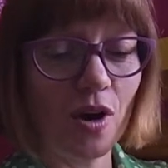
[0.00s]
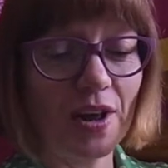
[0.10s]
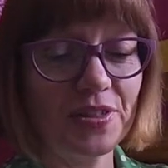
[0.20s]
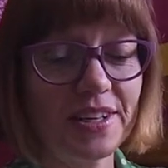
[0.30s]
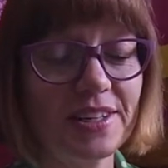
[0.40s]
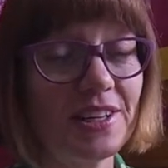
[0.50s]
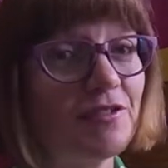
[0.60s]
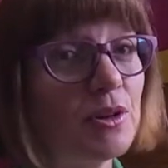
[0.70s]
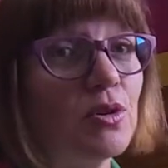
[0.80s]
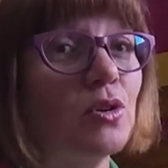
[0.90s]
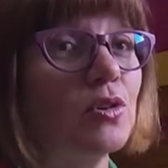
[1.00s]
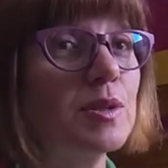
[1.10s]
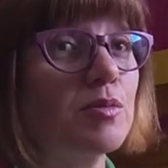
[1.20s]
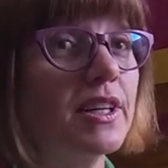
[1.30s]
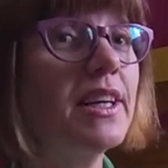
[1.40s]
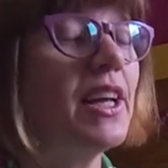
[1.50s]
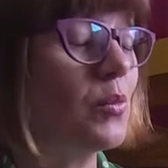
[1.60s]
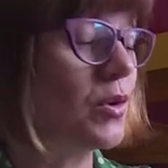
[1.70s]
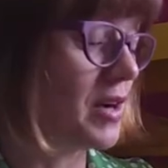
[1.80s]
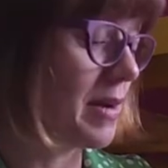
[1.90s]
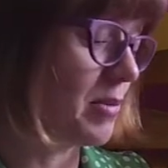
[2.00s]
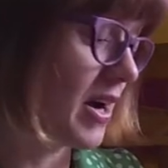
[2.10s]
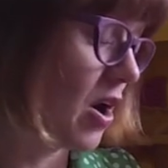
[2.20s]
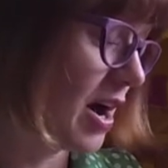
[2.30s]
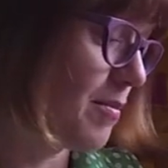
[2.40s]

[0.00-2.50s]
one that if the book looks pretty, it will get my eye